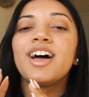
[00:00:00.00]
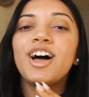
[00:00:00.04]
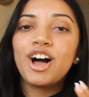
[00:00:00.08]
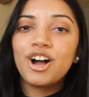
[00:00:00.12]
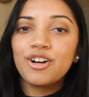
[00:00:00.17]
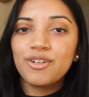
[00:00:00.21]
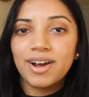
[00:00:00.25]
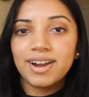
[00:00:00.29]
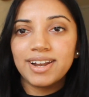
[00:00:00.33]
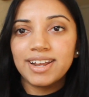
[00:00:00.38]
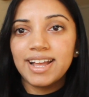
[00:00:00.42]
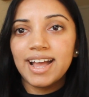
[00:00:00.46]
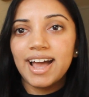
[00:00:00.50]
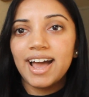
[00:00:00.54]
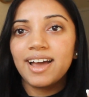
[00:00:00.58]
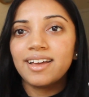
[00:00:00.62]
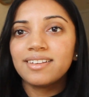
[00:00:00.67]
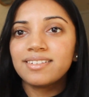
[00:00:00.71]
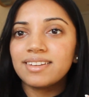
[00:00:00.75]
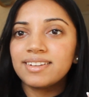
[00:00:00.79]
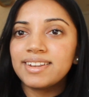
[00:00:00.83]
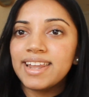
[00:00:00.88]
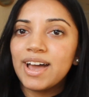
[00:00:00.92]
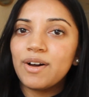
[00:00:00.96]
Alrighty
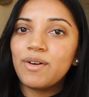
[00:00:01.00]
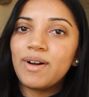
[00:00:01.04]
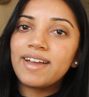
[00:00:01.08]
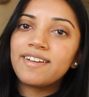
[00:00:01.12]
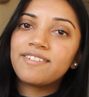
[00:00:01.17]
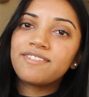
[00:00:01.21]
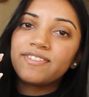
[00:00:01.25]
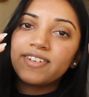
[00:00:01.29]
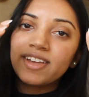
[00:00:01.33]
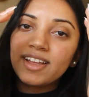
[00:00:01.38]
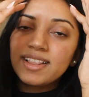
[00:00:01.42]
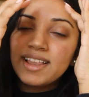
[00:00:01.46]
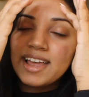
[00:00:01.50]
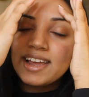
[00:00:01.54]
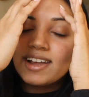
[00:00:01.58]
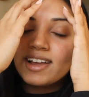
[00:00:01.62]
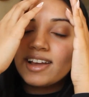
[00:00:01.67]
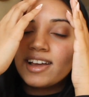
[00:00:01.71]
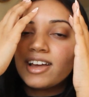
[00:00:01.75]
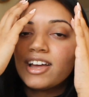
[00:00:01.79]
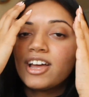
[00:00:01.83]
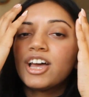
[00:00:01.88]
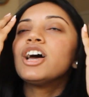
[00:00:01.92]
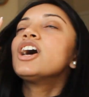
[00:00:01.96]
guys, now I feel like
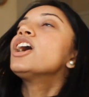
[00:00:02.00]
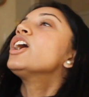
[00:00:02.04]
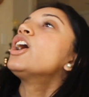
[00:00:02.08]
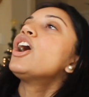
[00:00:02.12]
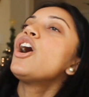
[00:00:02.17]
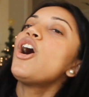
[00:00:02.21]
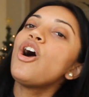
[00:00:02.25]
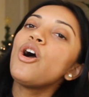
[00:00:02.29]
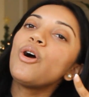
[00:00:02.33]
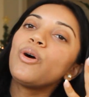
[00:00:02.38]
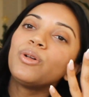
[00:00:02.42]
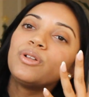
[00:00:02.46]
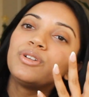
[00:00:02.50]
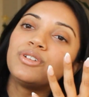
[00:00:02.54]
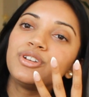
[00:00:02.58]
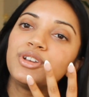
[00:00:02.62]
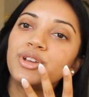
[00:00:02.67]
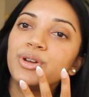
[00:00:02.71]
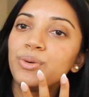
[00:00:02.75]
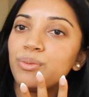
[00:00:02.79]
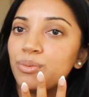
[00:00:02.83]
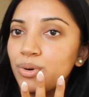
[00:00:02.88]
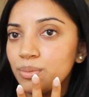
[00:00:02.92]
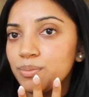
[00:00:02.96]
a whole
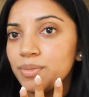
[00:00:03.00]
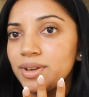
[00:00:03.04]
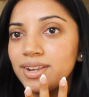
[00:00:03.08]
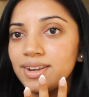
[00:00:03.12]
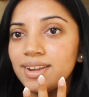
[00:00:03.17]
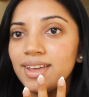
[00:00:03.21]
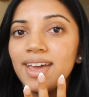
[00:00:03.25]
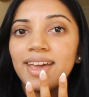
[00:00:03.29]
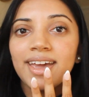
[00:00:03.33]
new woman.